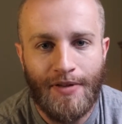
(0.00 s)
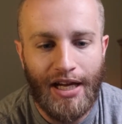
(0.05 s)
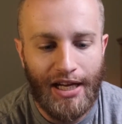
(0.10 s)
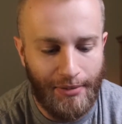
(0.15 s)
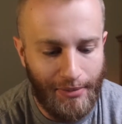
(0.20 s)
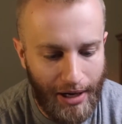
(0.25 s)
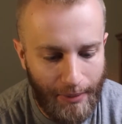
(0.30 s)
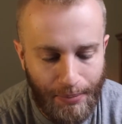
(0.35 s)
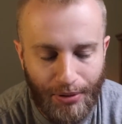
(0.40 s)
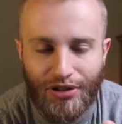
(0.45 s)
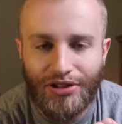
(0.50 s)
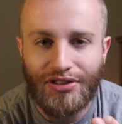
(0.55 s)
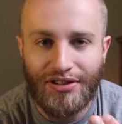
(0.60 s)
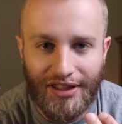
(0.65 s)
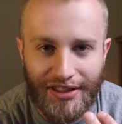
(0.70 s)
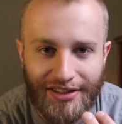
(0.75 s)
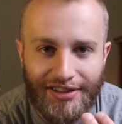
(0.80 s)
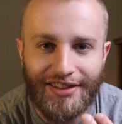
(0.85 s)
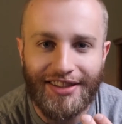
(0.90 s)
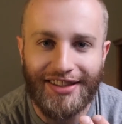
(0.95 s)
And am I
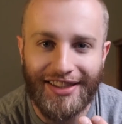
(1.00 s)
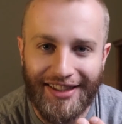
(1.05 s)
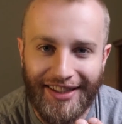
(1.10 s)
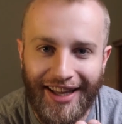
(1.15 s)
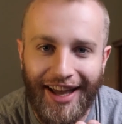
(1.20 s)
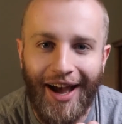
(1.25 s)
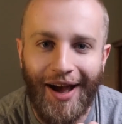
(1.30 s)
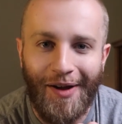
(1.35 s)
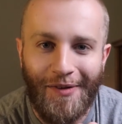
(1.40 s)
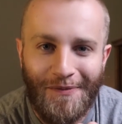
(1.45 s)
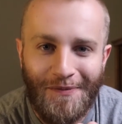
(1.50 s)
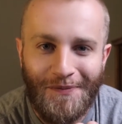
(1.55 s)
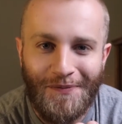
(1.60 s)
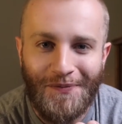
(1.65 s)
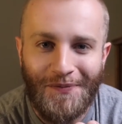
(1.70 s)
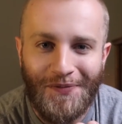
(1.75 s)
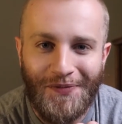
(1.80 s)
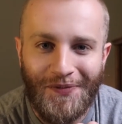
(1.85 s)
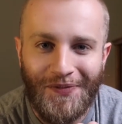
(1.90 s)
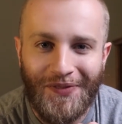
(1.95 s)
persisting in that?
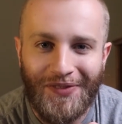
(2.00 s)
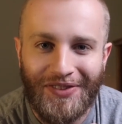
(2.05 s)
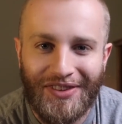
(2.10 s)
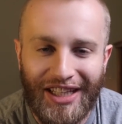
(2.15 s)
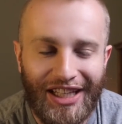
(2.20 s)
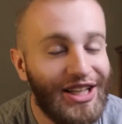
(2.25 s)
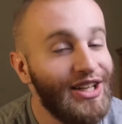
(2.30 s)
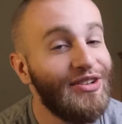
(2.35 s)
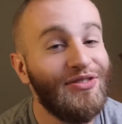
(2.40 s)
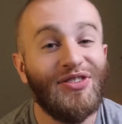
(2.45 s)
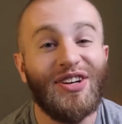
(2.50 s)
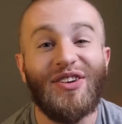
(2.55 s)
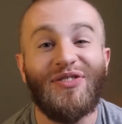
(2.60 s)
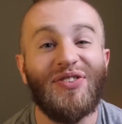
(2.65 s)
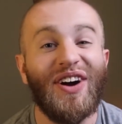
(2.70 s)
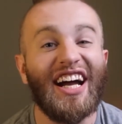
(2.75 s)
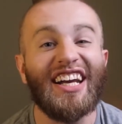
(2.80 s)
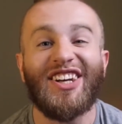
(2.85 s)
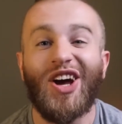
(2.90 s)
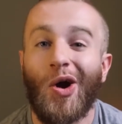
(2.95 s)
That even
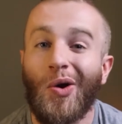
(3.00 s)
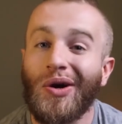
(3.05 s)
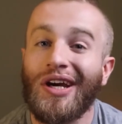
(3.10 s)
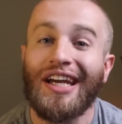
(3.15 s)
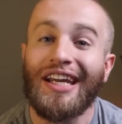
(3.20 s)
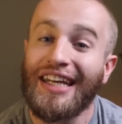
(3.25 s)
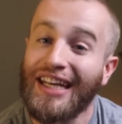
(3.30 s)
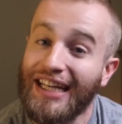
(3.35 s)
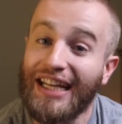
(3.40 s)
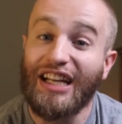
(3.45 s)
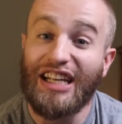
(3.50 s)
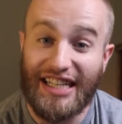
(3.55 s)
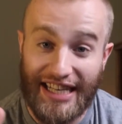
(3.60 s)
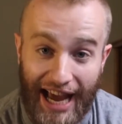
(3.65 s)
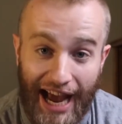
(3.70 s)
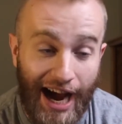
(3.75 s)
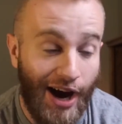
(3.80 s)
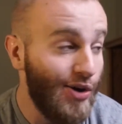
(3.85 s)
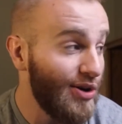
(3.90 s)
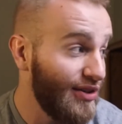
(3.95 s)
if I don't get it
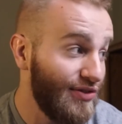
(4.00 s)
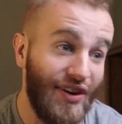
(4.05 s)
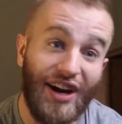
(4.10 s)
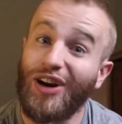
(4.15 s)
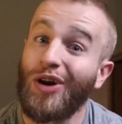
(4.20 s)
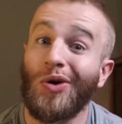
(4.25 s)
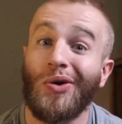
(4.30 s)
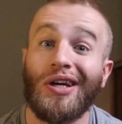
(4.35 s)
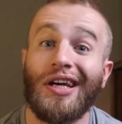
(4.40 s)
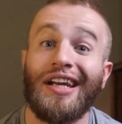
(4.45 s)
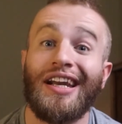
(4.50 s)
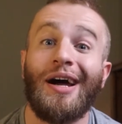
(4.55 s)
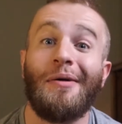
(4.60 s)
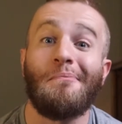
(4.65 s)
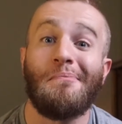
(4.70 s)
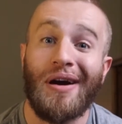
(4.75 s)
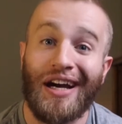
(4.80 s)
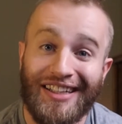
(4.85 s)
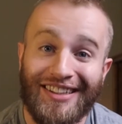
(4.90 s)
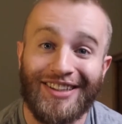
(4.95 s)
now, if I don't get it
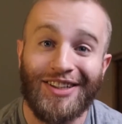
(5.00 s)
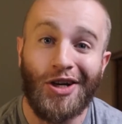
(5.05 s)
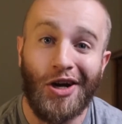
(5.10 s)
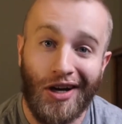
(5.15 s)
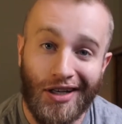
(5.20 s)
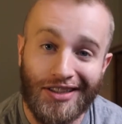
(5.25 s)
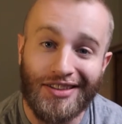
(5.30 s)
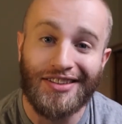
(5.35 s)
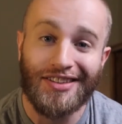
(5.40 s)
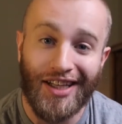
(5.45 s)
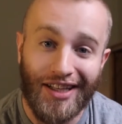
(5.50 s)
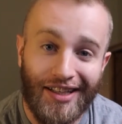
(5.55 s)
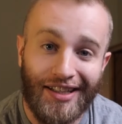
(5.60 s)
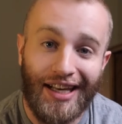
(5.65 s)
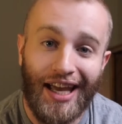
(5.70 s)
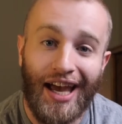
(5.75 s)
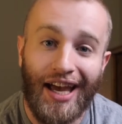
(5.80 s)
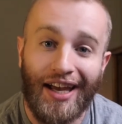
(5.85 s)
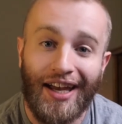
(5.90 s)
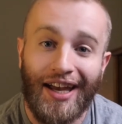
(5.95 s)
on Pentecost
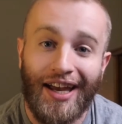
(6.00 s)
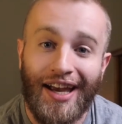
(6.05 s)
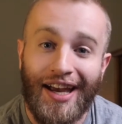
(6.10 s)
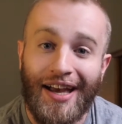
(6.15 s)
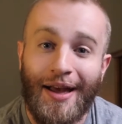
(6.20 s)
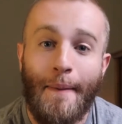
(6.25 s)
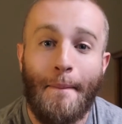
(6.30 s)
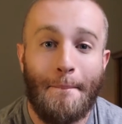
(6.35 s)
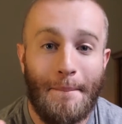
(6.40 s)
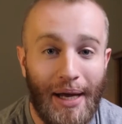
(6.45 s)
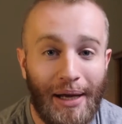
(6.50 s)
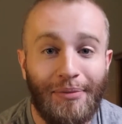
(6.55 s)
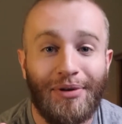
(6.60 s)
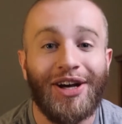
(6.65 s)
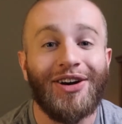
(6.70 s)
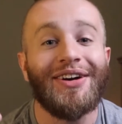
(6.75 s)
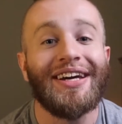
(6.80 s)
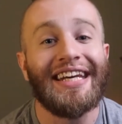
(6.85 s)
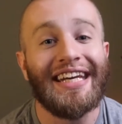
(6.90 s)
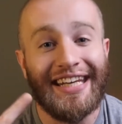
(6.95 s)
Sunday, maybe
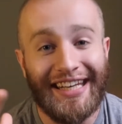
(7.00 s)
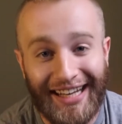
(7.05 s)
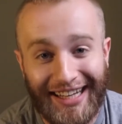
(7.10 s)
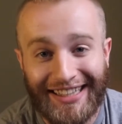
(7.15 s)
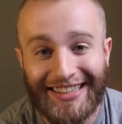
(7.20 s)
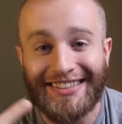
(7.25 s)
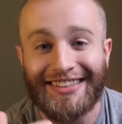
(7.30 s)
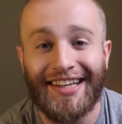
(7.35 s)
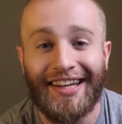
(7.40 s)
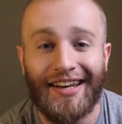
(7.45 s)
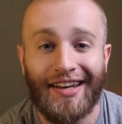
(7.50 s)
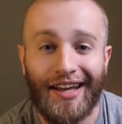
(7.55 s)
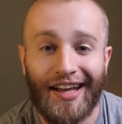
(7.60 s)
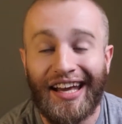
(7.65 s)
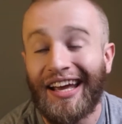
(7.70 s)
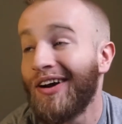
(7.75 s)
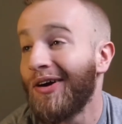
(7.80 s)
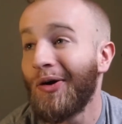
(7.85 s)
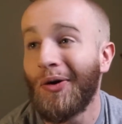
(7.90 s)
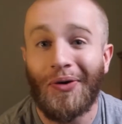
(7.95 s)
I'll get it next
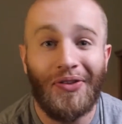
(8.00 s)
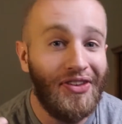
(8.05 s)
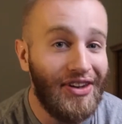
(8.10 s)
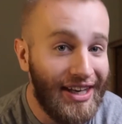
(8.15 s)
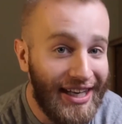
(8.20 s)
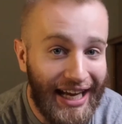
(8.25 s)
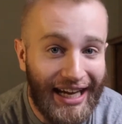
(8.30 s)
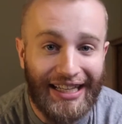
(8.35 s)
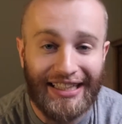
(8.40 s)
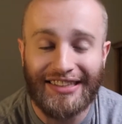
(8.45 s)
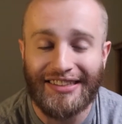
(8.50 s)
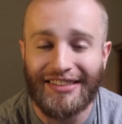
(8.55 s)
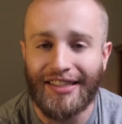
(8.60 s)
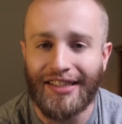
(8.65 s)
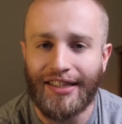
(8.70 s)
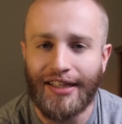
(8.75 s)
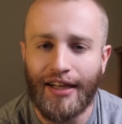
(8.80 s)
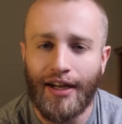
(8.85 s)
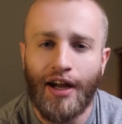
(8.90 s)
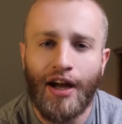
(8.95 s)
Sunday or the next
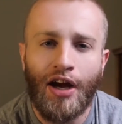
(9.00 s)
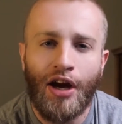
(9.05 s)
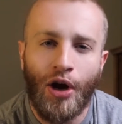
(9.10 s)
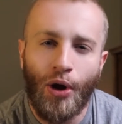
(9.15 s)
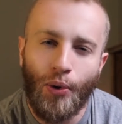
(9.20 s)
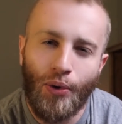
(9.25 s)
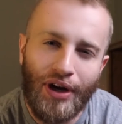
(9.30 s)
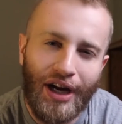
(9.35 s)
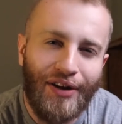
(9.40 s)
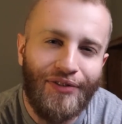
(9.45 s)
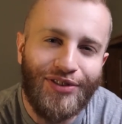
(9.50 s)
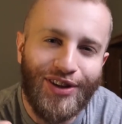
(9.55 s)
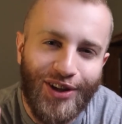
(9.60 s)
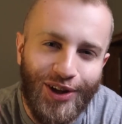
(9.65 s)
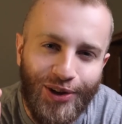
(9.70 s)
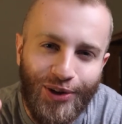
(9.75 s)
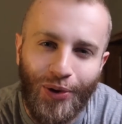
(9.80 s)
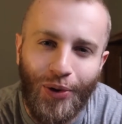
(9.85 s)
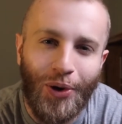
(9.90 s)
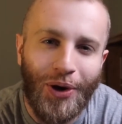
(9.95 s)
Sunday or whenever the
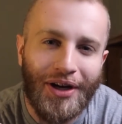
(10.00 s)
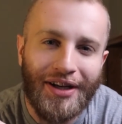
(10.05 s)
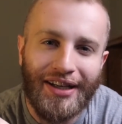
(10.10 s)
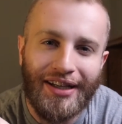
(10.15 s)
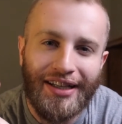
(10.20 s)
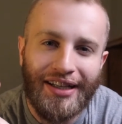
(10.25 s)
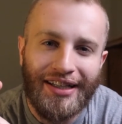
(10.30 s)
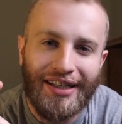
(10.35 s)
Lord